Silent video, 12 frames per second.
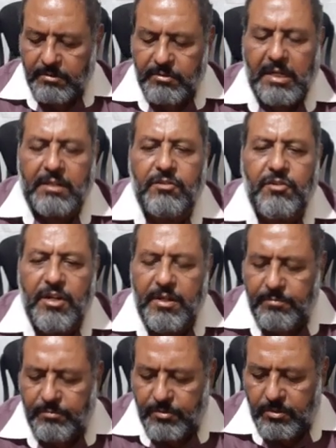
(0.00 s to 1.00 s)
the
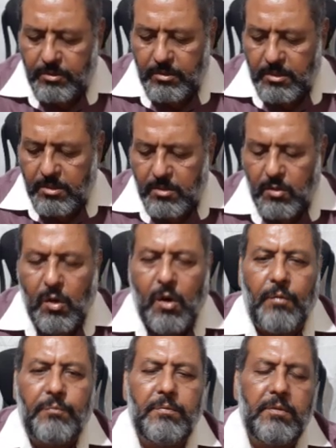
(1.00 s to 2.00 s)
extremes
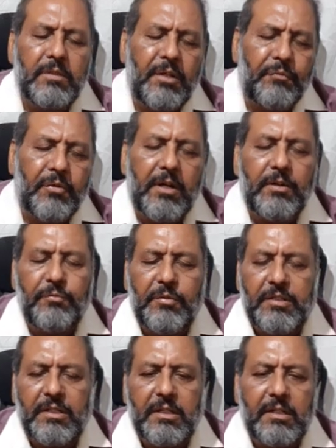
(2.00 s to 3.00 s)
of different
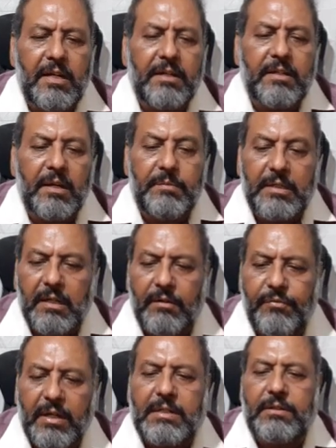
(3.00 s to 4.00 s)
physical and chemical
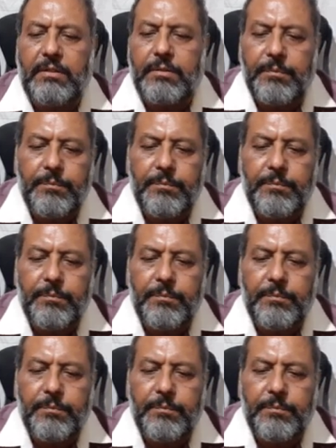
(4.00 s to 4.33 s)
factors.